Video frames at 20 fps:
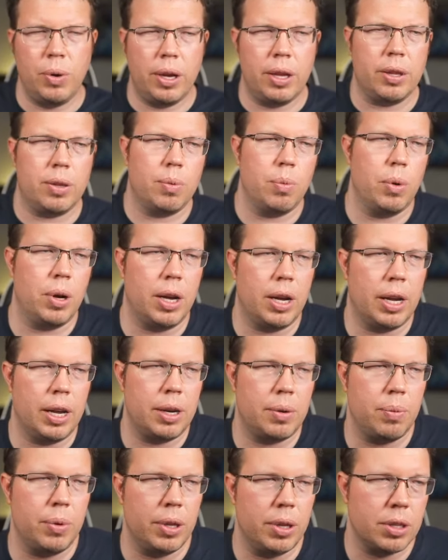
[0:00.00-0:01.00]
with
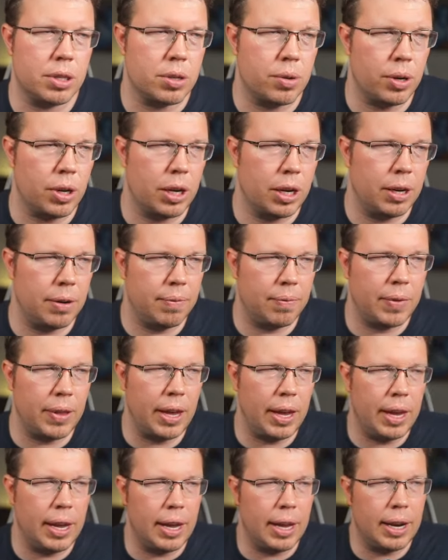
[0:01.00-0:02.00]
Watt, with his Kron,
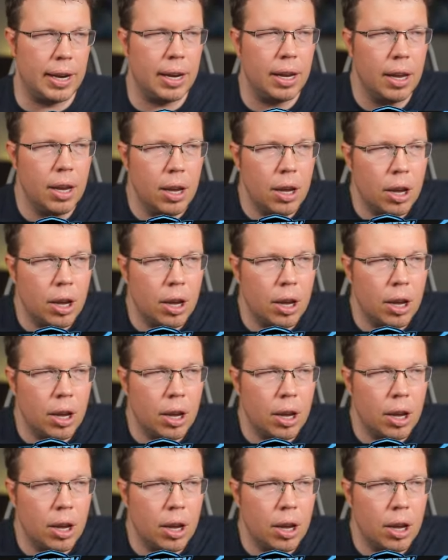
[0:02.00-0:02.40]
and